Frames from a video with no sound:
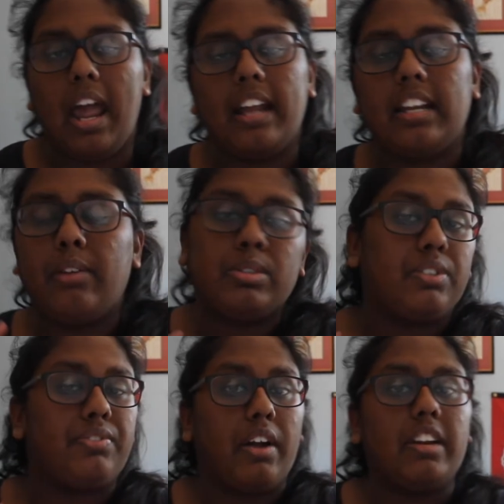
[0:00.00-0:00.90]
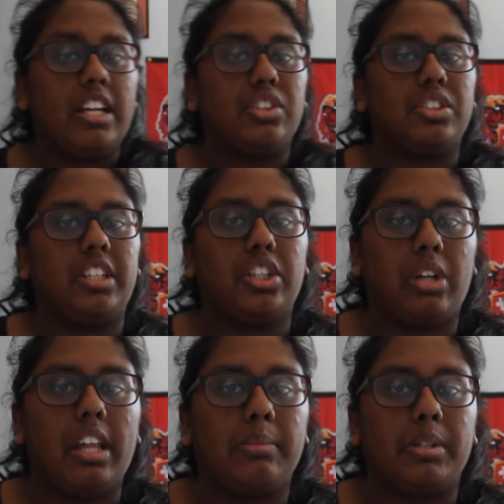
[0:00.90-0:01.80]
and it was a very interesting
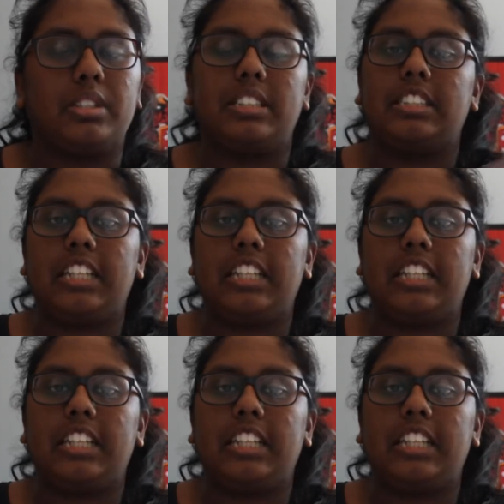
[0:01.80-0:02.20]
trailer because it